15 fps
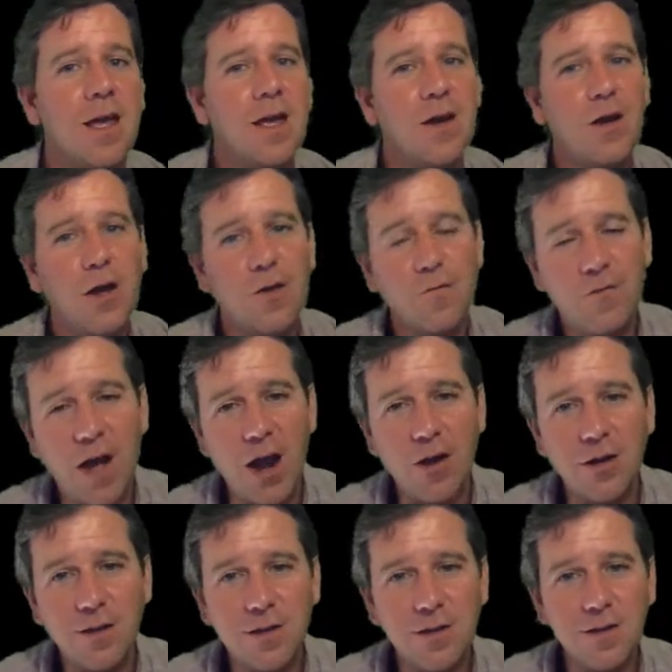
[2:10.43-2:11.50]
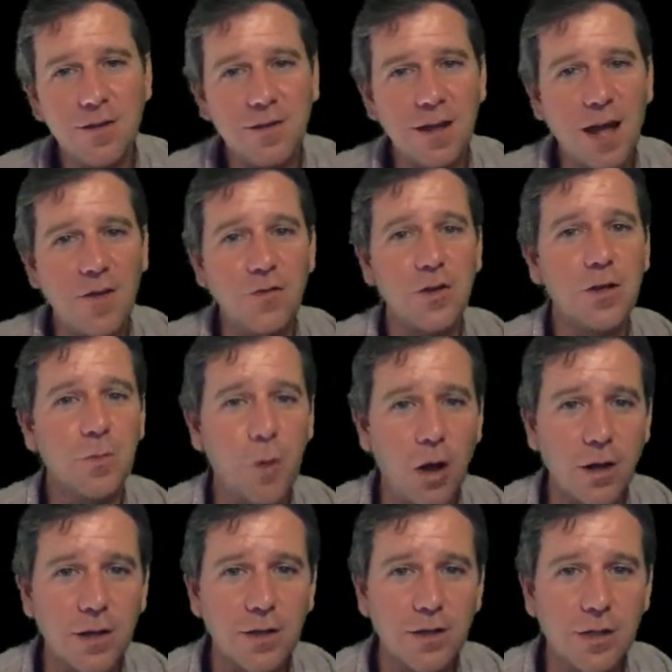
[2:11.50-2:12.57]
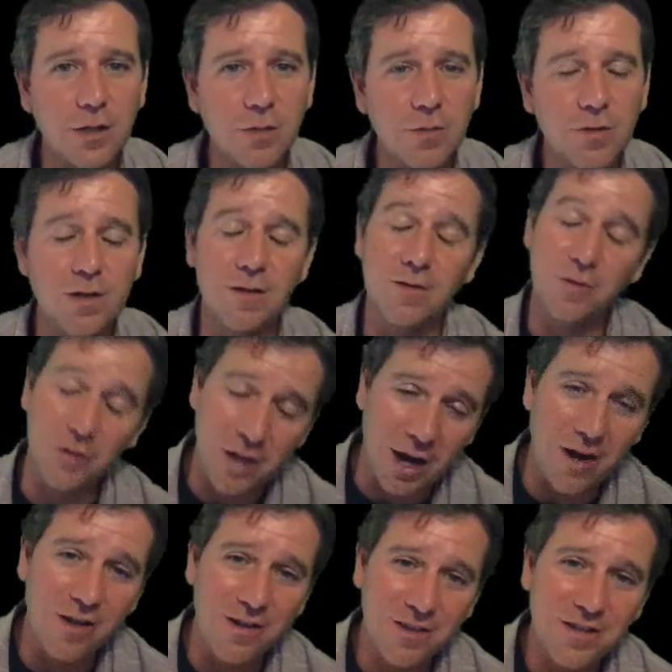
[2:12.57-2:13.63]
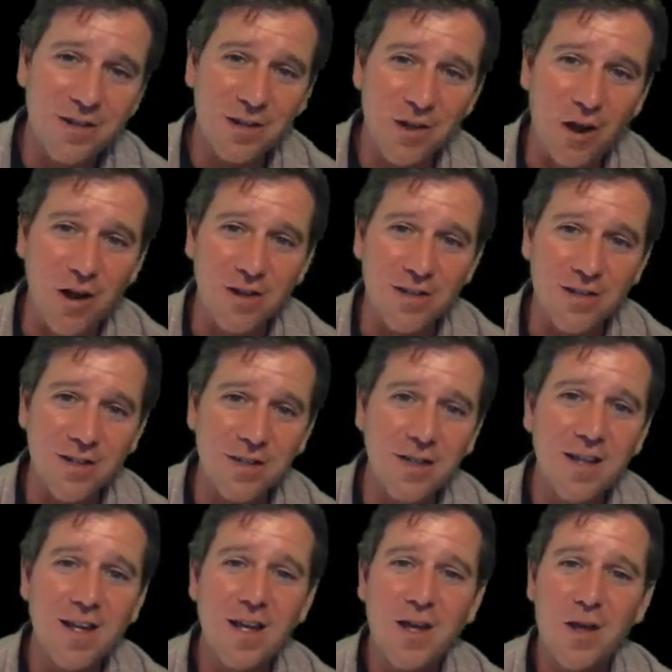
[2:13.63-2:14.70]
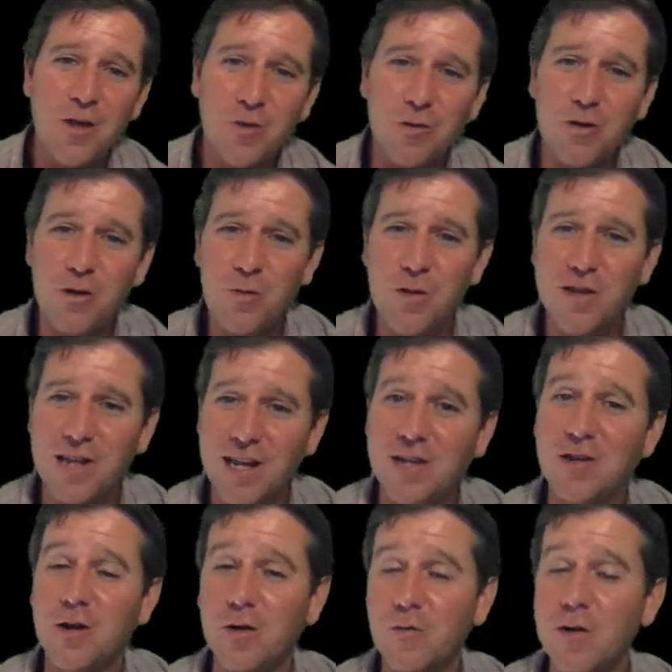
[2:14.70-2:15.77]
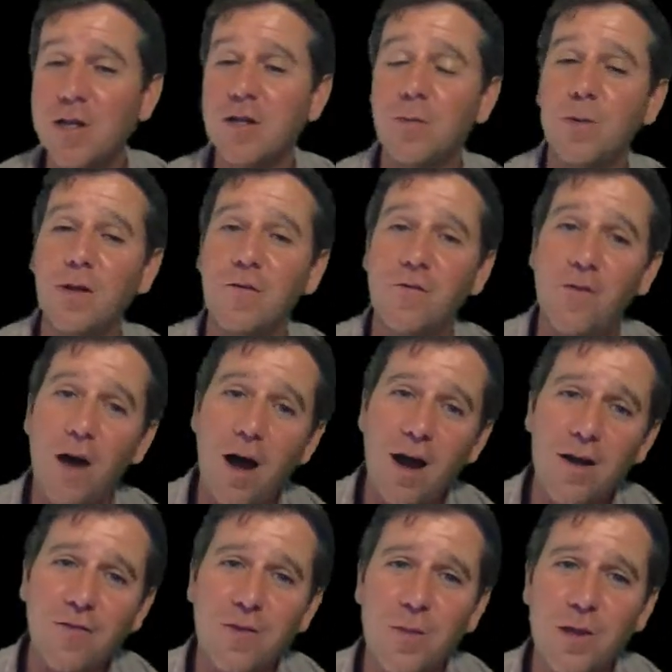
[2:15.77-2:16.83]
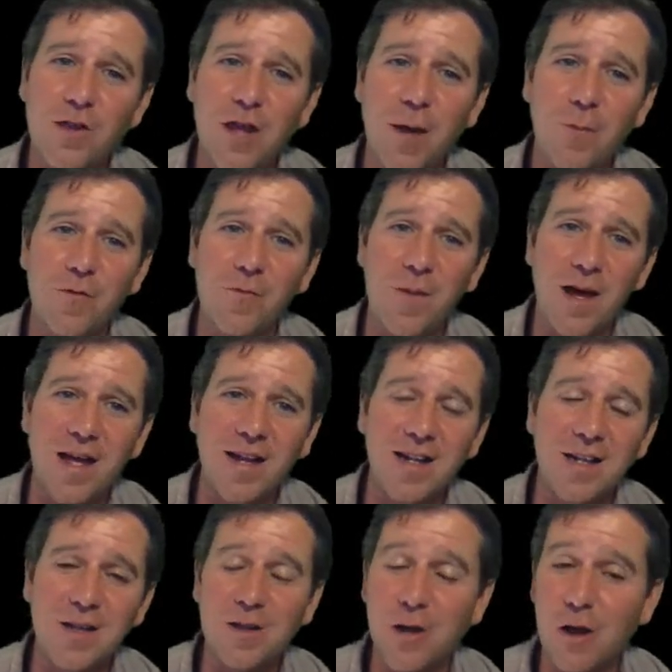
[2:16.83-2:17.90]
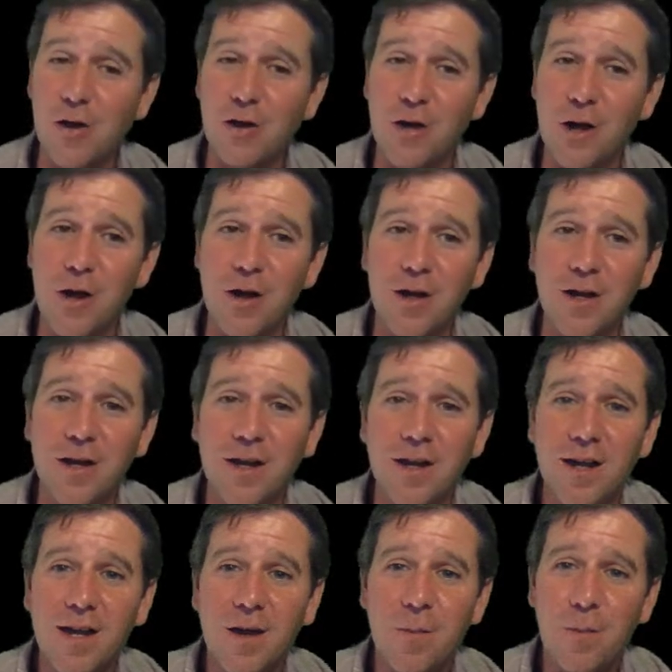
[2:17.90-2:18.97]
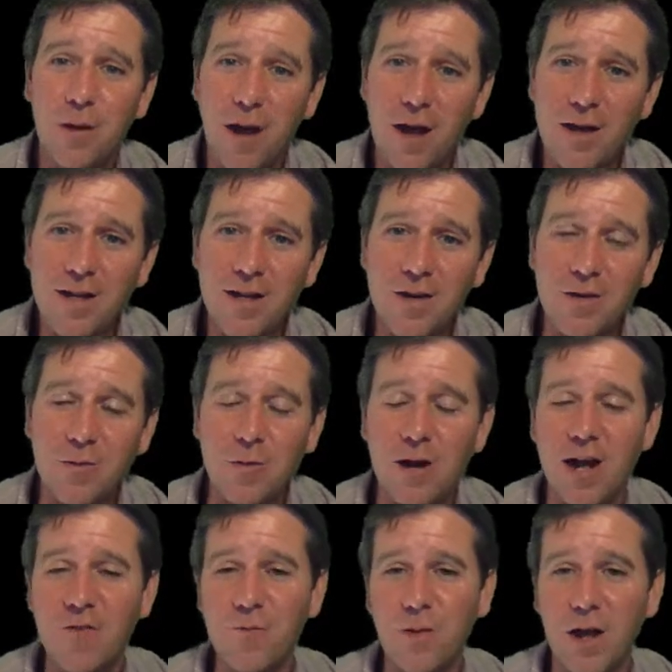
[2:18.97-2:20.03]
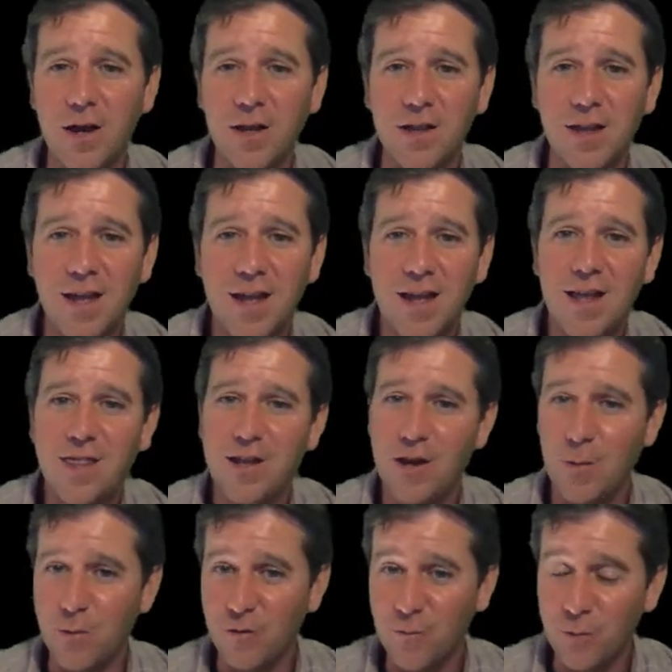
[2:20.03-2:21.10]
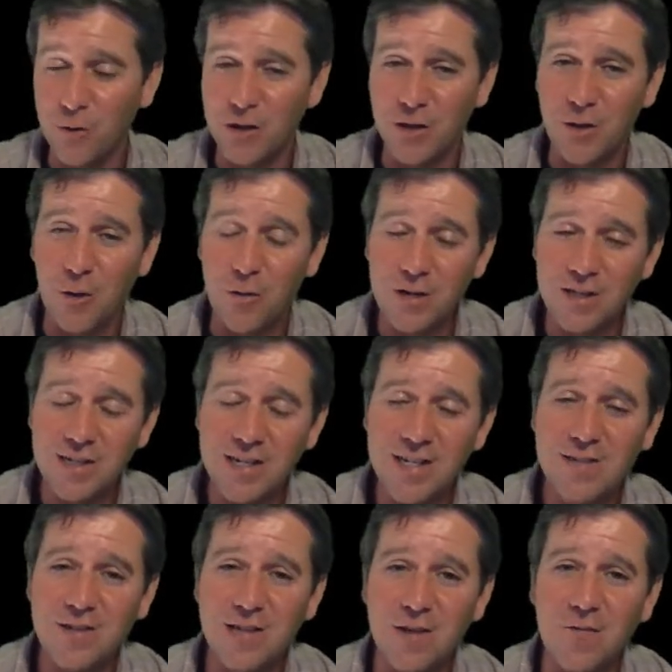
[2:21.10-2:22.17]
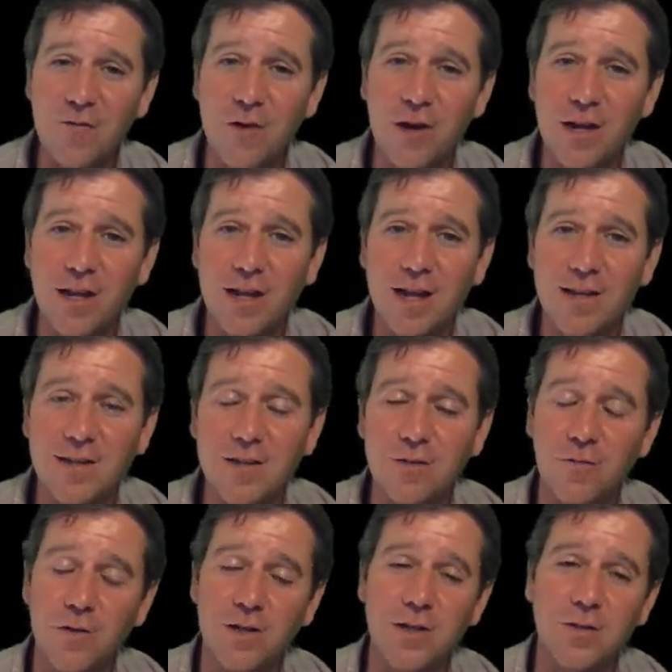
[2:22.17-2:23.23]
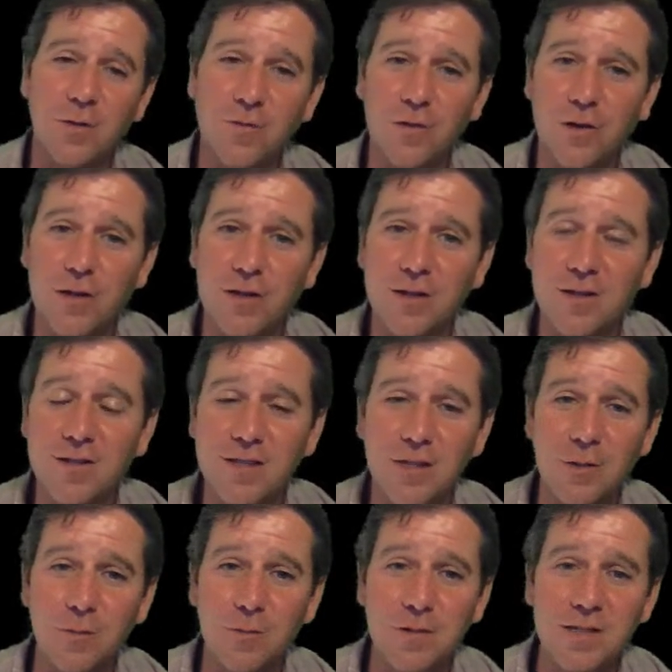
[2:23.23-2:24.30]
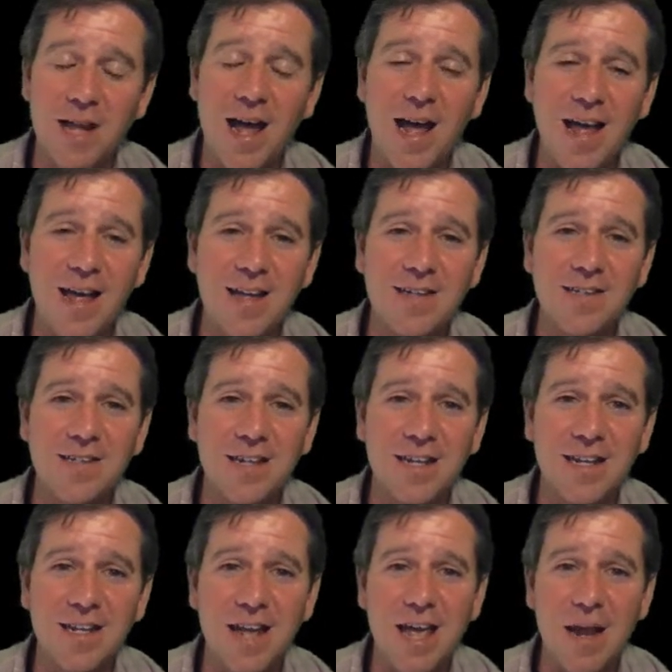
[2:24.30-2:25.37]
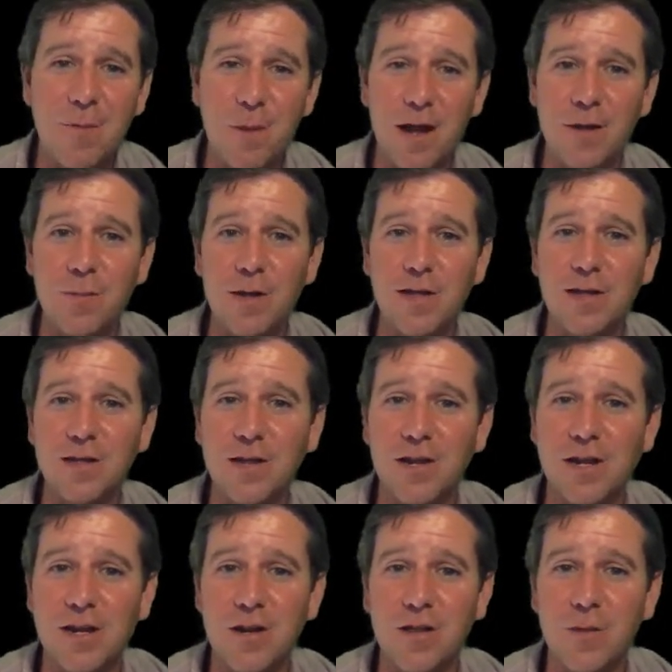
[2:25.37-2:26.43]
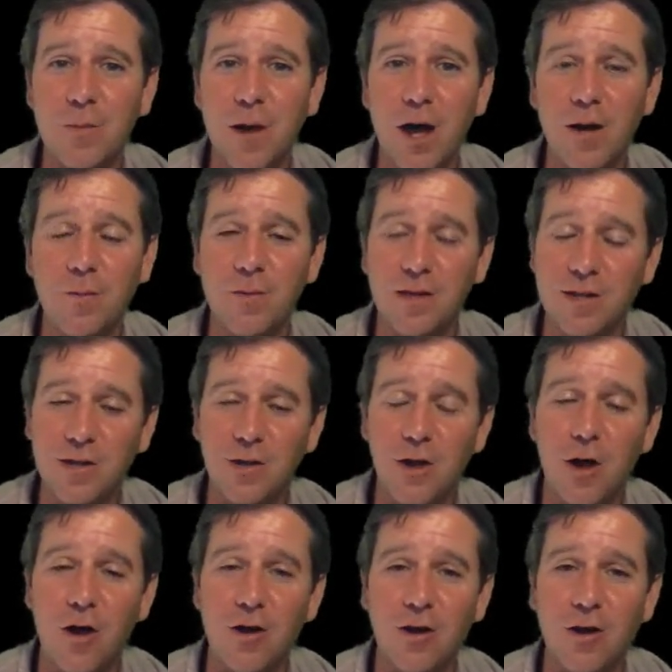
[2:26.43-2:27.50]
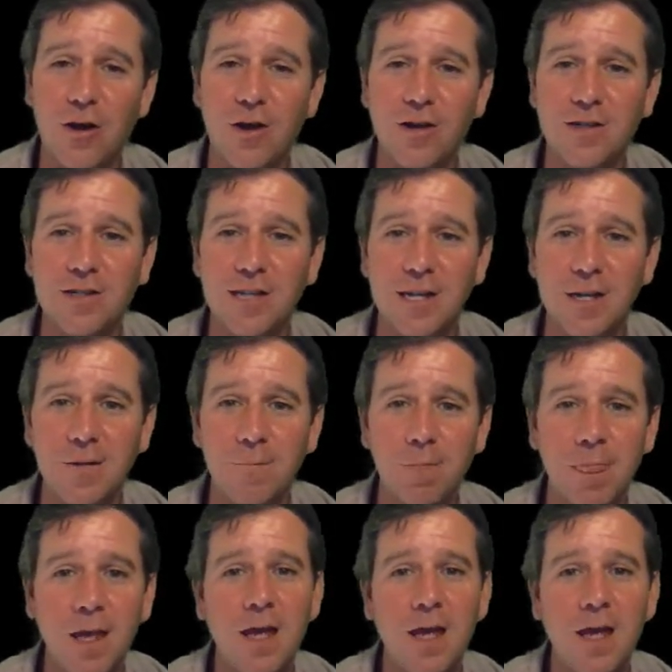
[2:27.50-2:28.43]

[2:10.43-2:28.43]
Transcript: Now, viruses have the smallest genomes and eukaryotes the largest. Humans actually are reasonably far from the top of my little log plot here, where I've plotted the number of protein coding genes on that vertical axis versus overall genome size and megabases down here in the bottom in this log scale.